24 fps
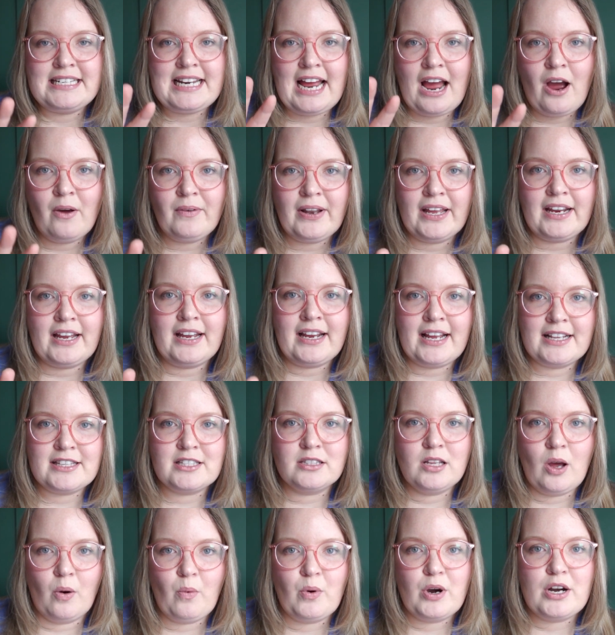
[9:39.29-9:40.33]
down, like it gets
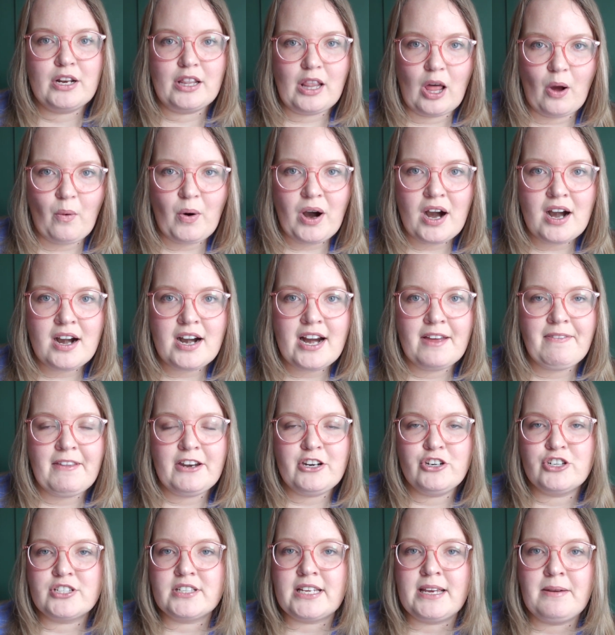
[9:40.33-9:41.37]
lower and lower, and then
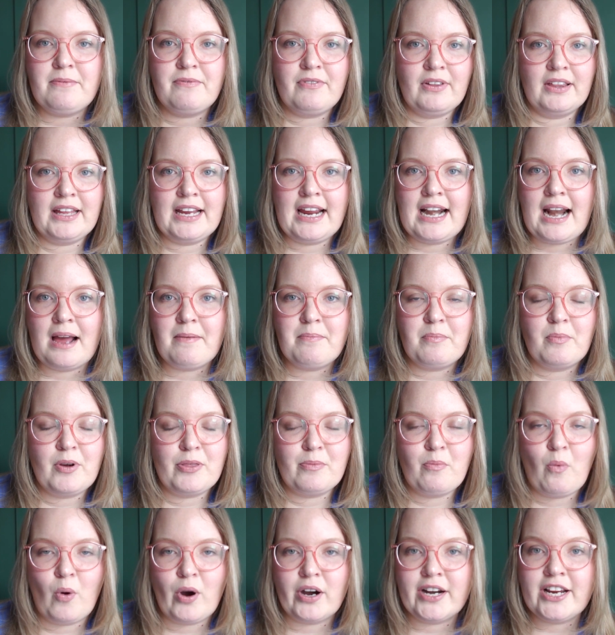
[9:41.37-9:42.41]
you just keep filling it up with
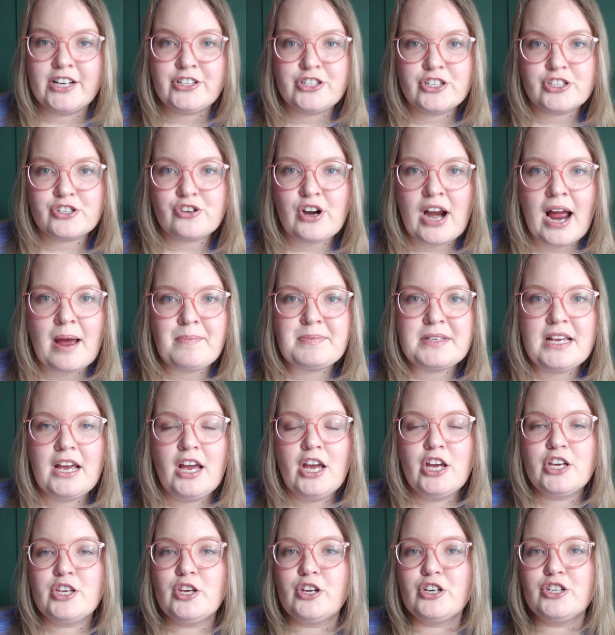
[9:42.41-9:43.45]
more kitchen scraps.
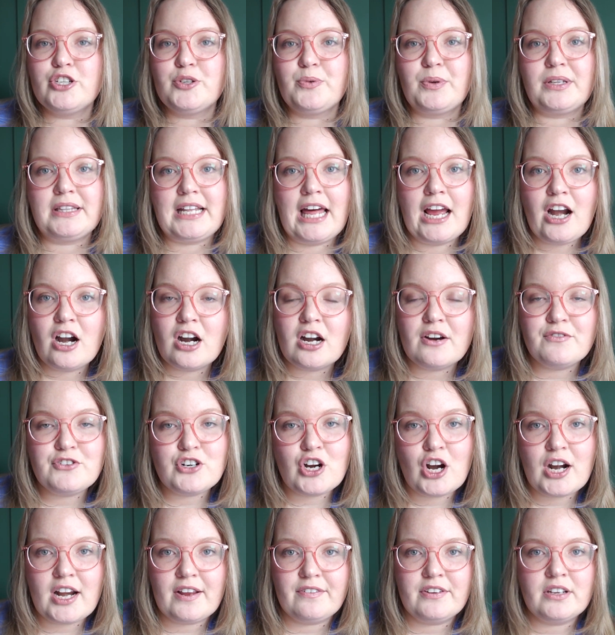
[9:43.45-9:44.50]
You can do a layer of
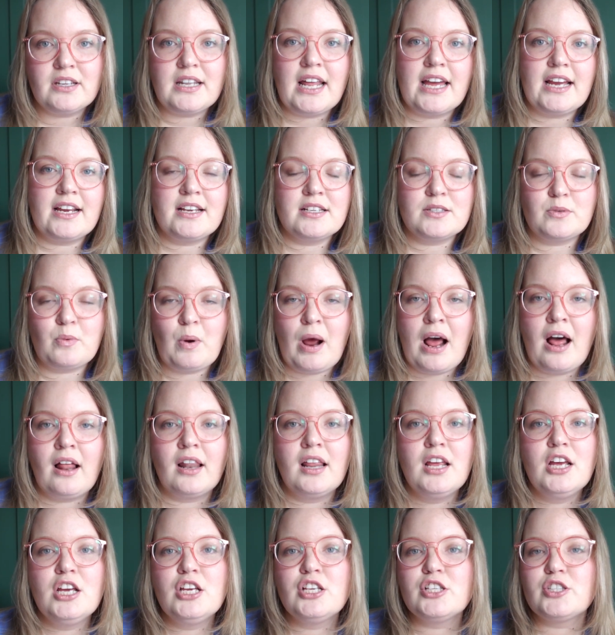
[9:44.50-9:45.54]
dirt if you like as
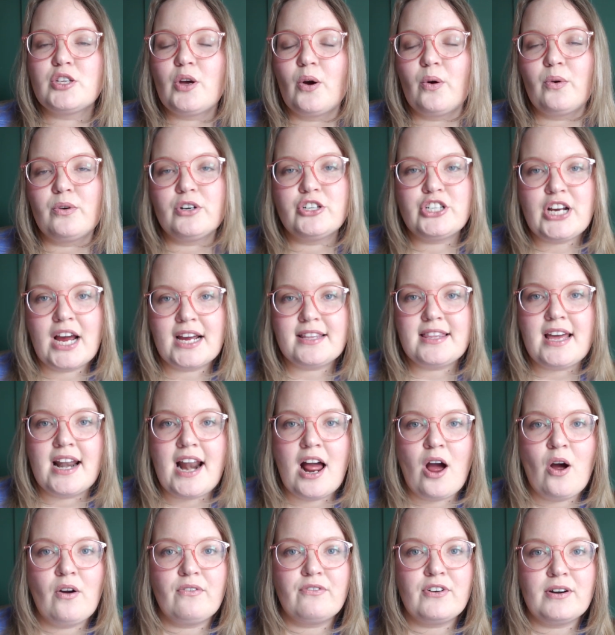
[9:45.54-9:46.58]
well. So check that
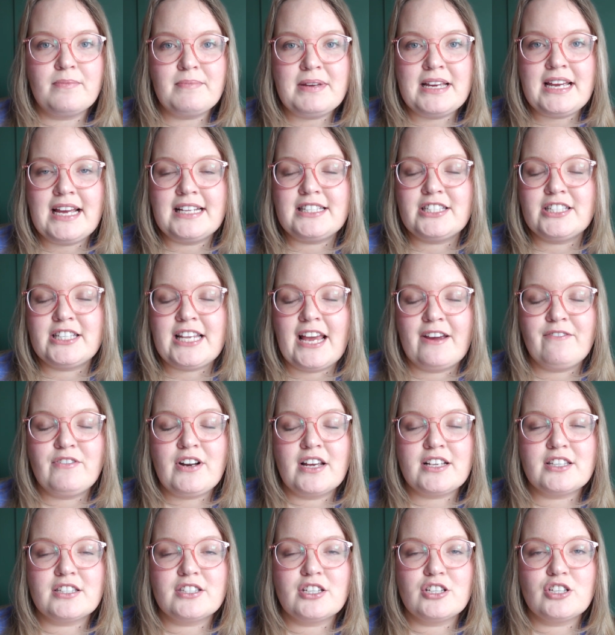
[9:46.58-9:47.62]
out. For me, it's
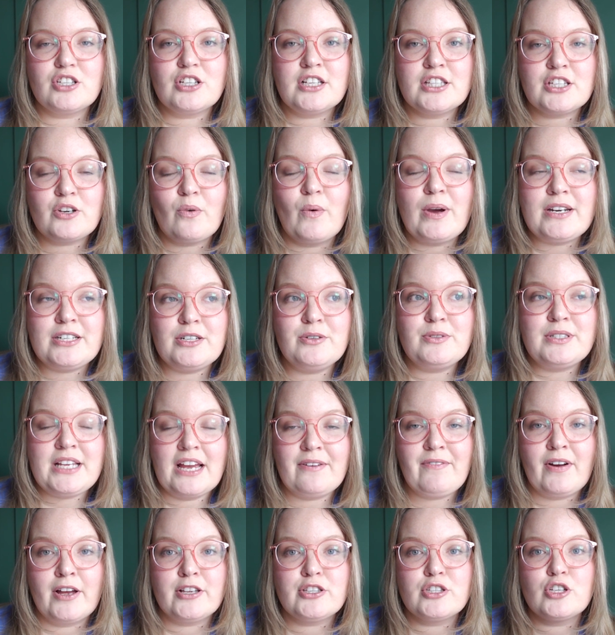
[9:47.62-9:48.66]
going to
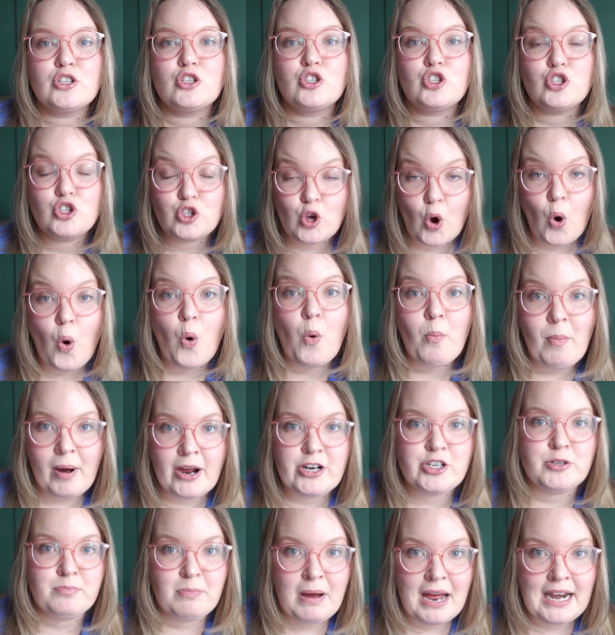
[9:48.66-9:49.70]
save us so
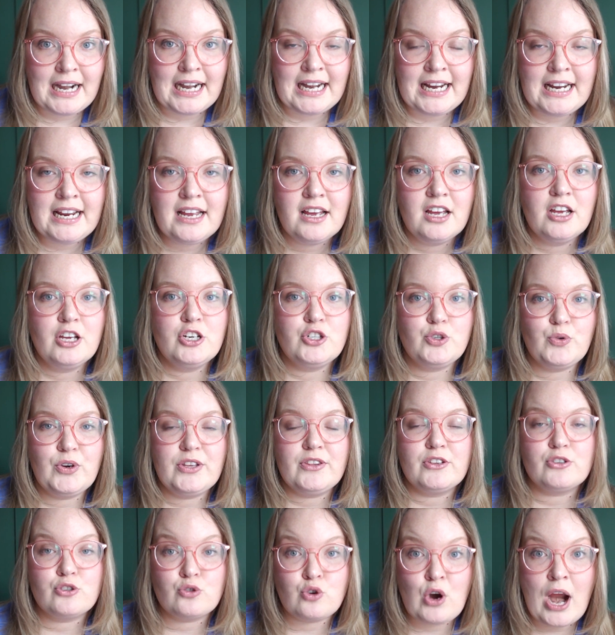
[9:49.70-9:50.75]
much money
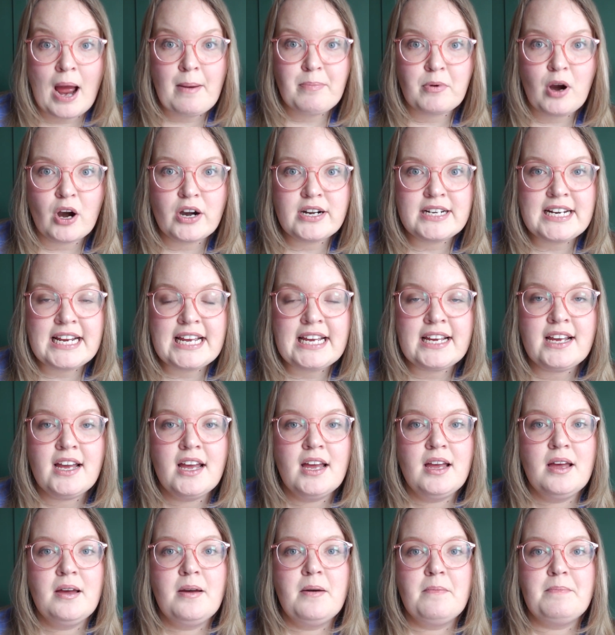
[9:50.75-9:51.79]
doing the scrap gardening,
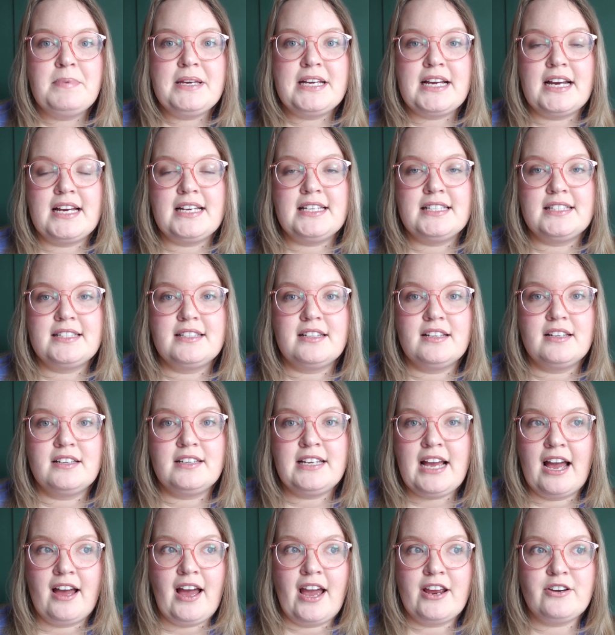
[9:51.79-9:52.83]
because
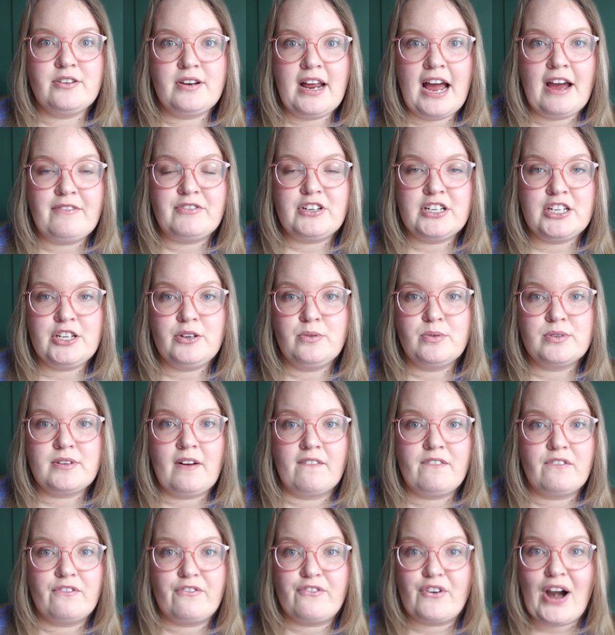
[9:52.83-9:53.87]
yeah, I have to use
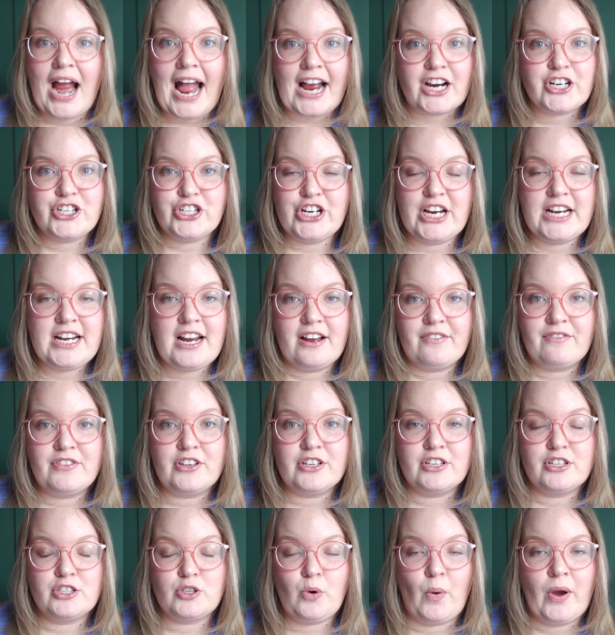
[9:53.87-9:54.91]
a fraction of
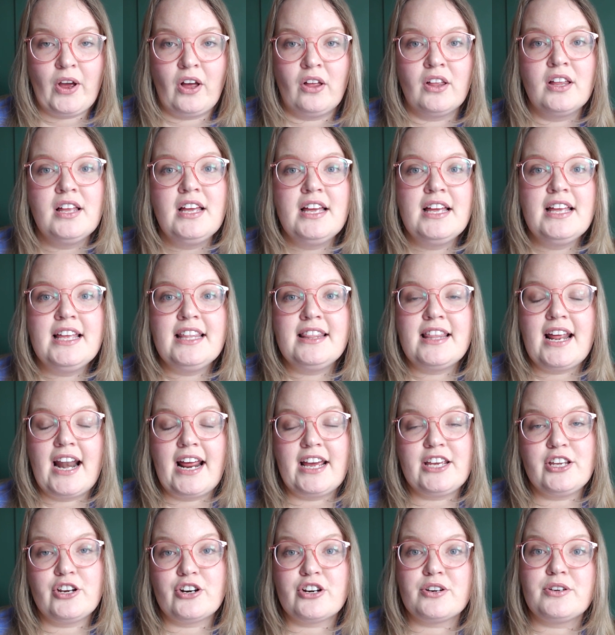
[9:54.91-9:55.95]
the soil that I
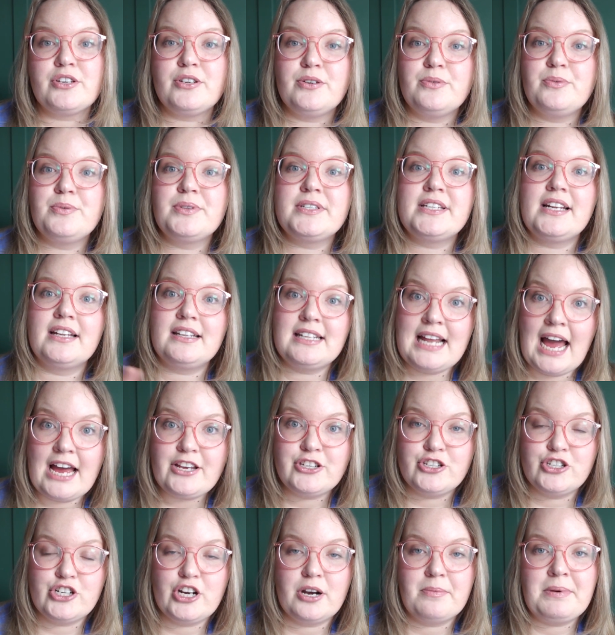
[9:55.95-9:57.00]
used
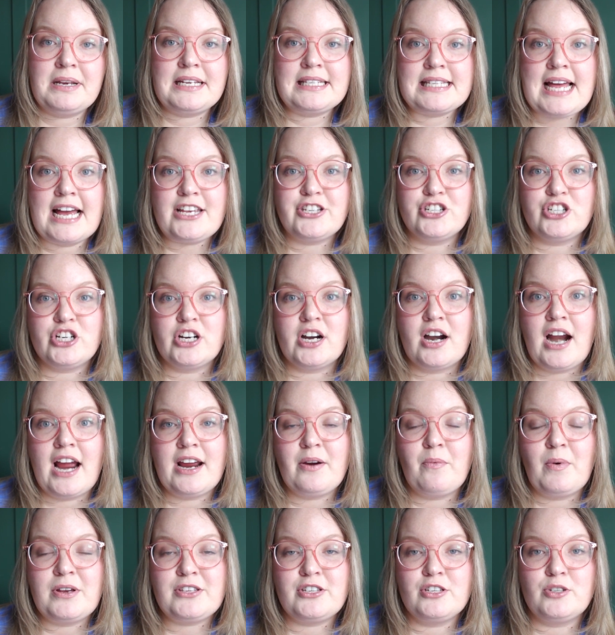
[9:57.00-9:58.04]
last year, because last year
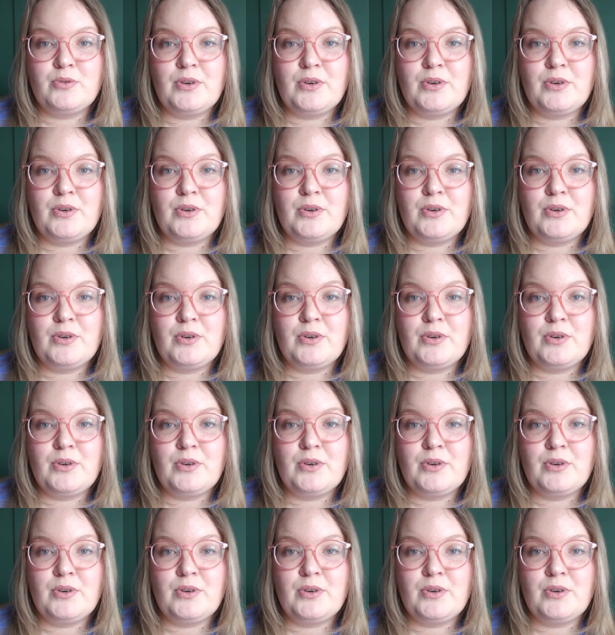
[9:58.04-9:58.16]
I wasn't